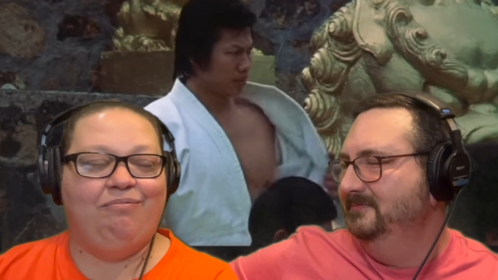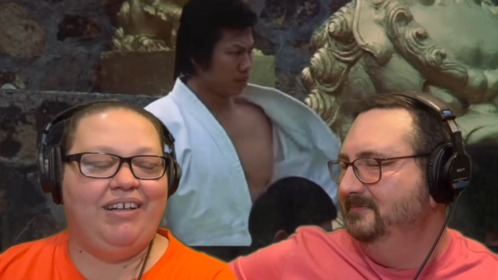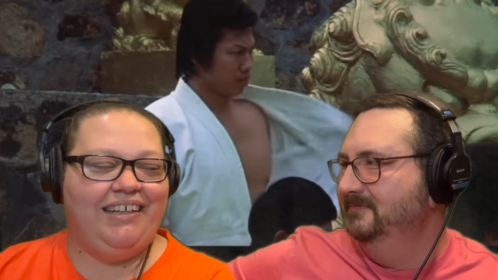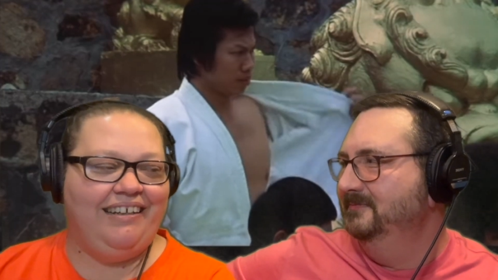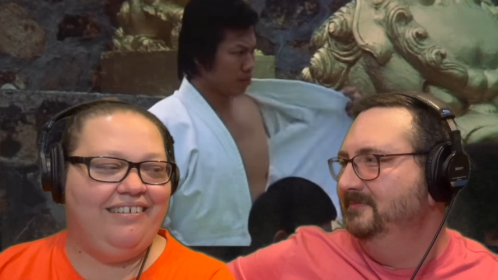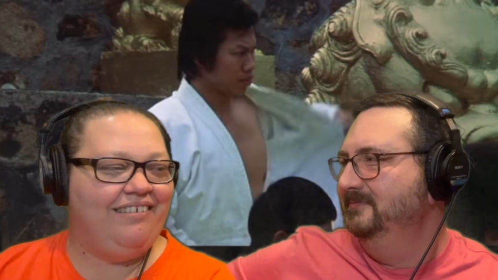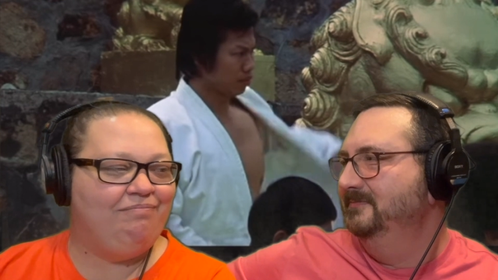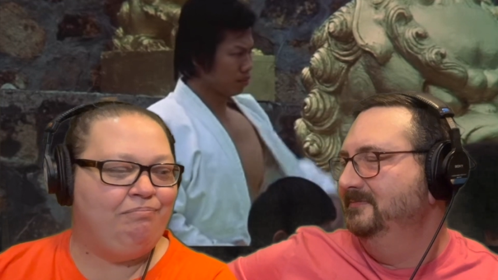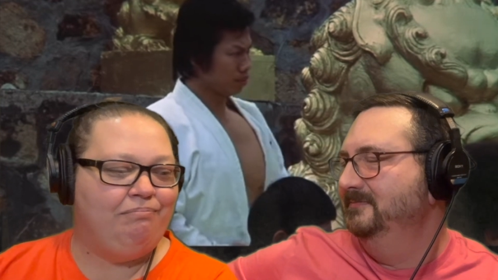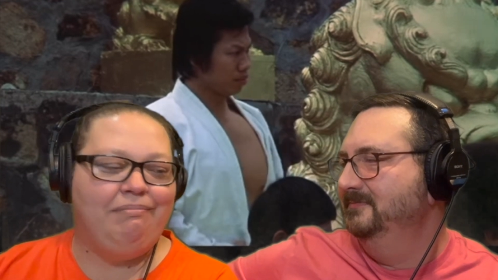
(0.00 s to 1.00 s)
Speaker 1: we
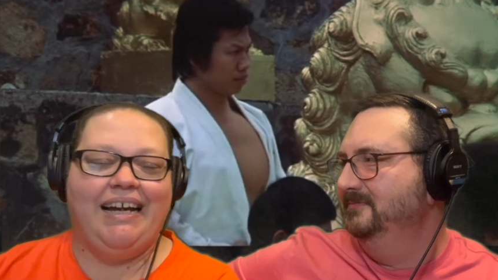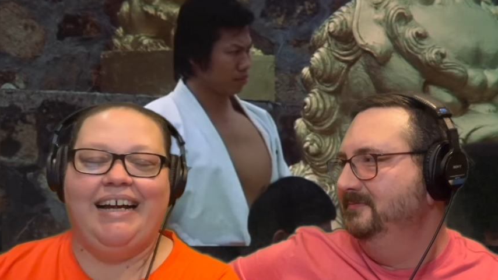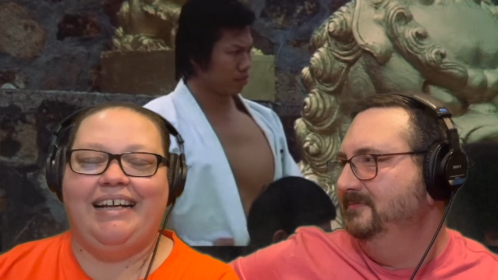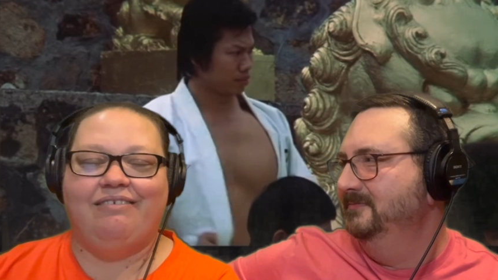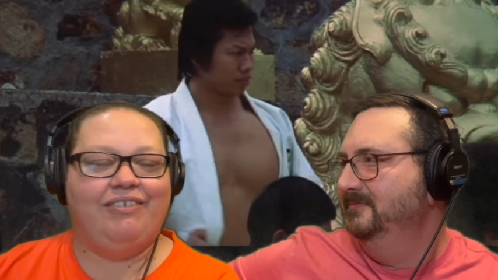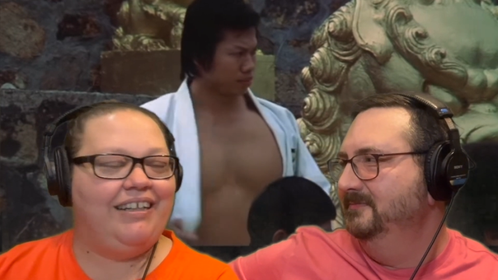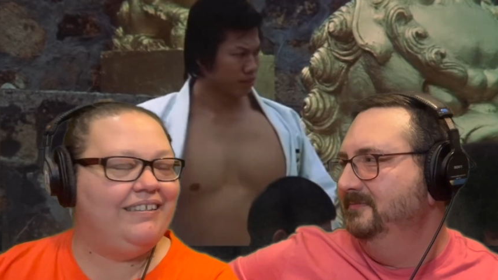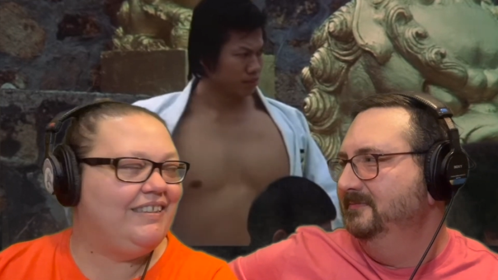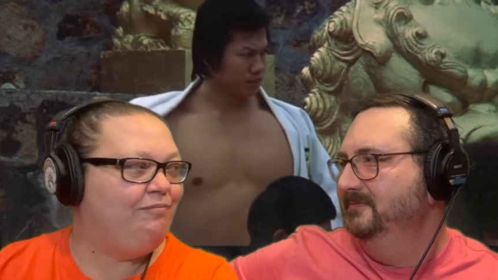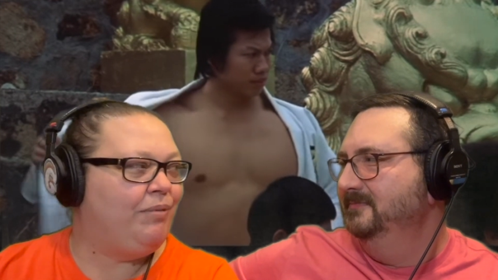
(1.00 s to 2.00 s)
are mad
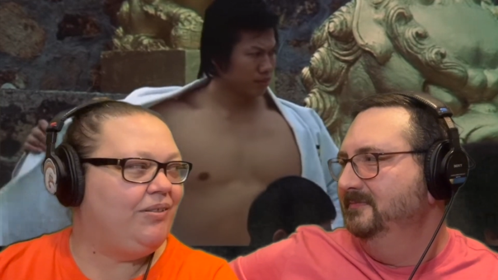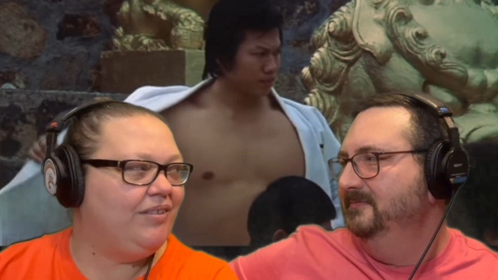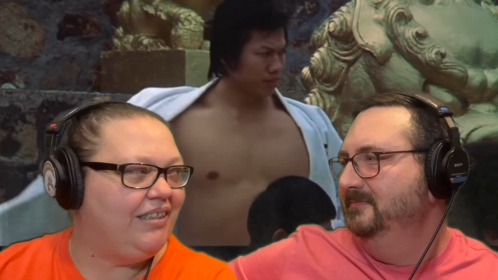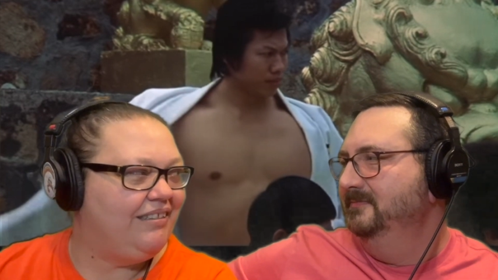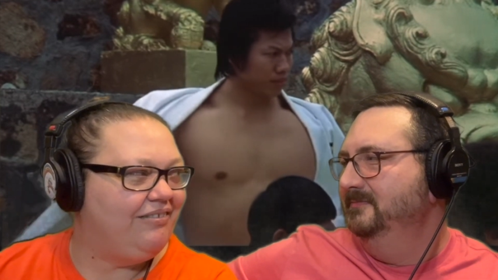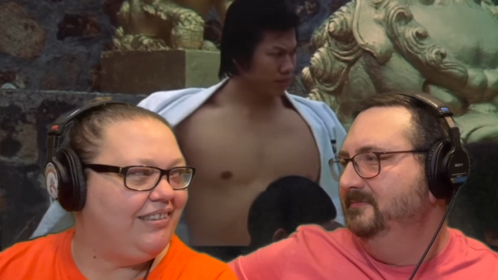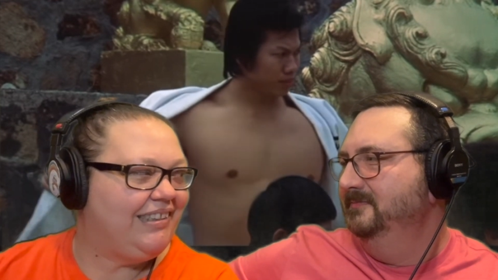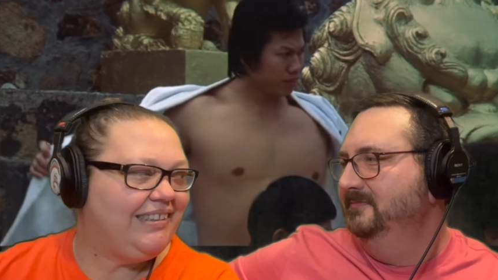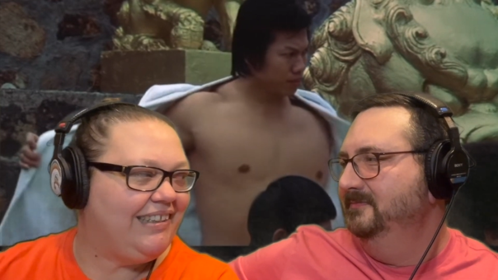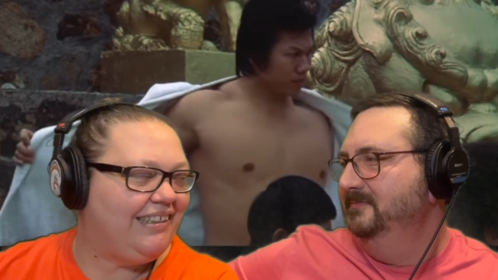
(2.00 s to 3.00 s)
fans of Bolo in
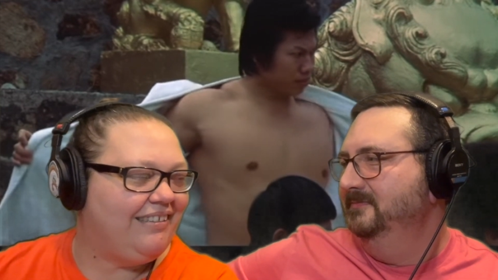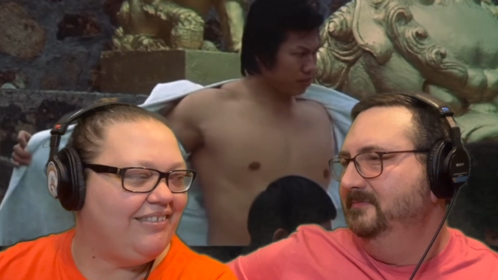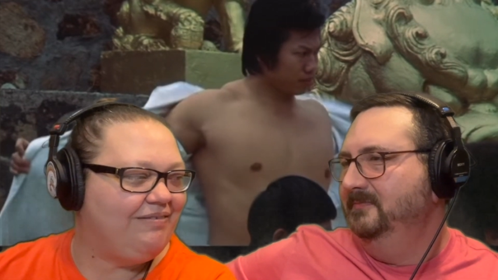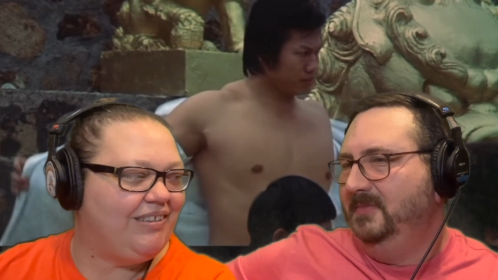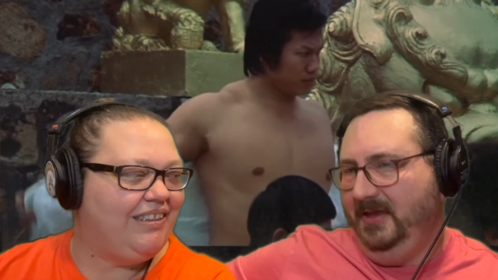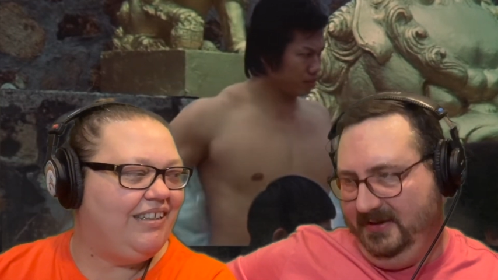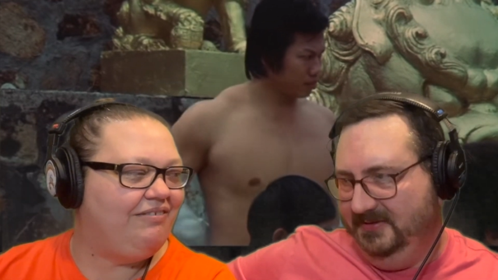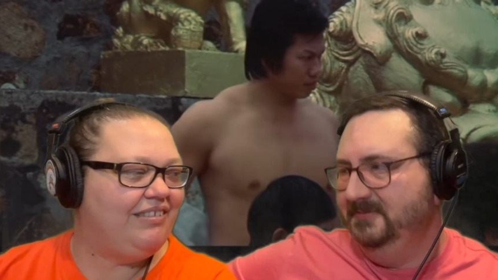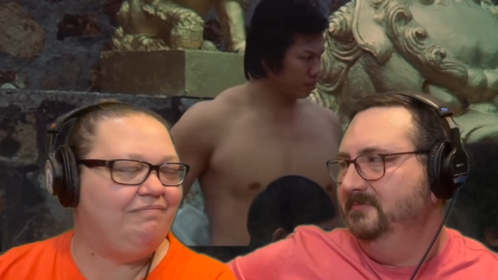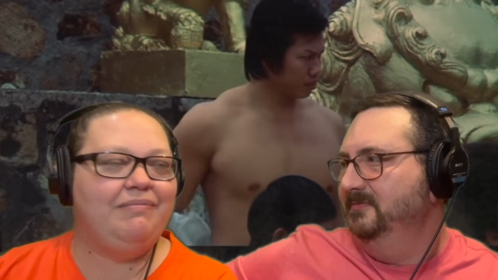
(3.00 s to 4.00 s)
this house. We yes.
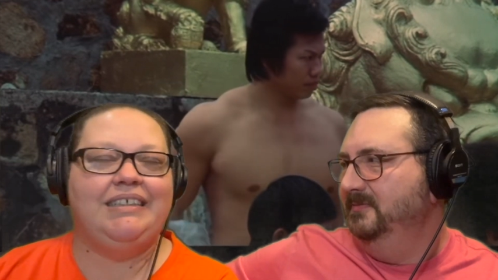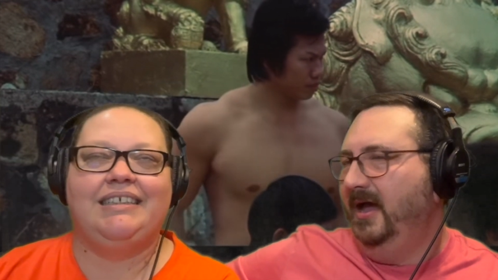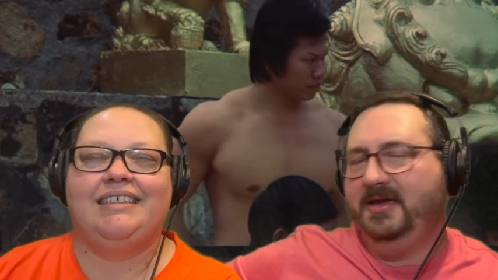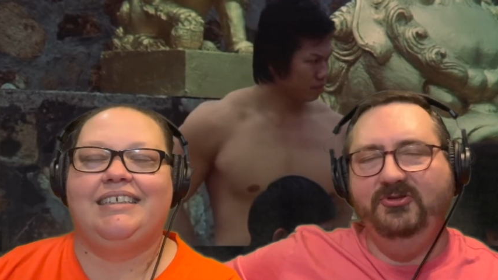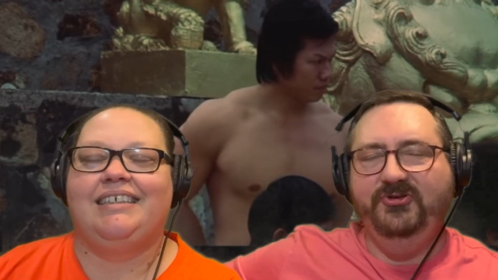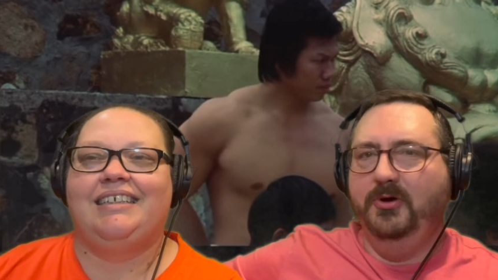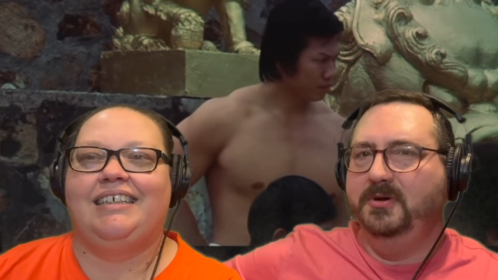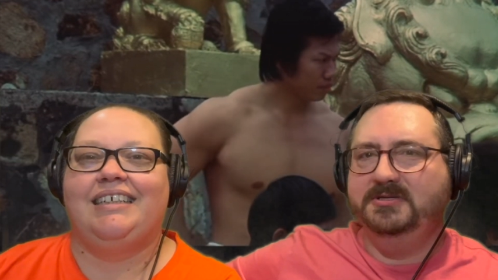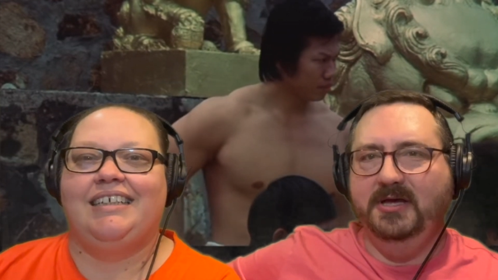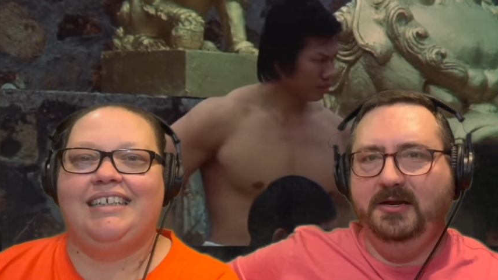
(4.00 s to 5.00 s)
love him.
Speaker 2: I get
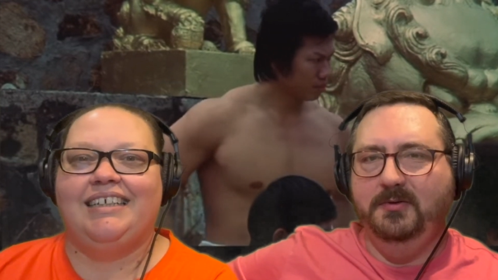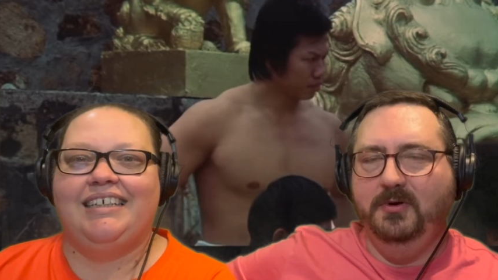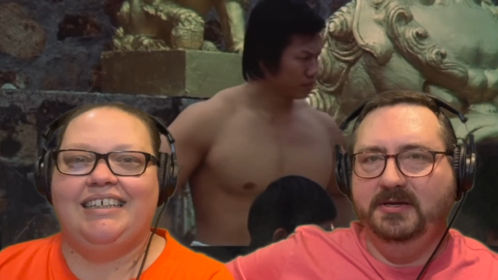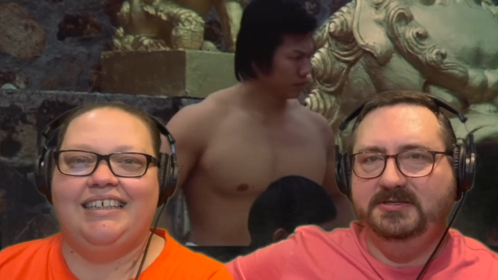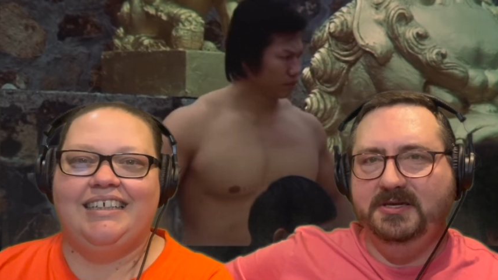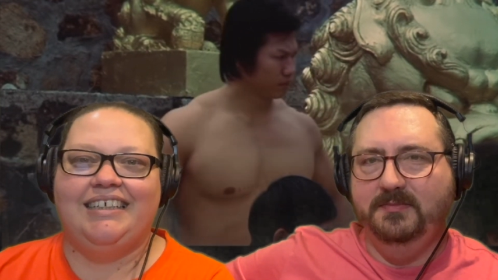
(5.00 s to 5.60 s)
so excited when I see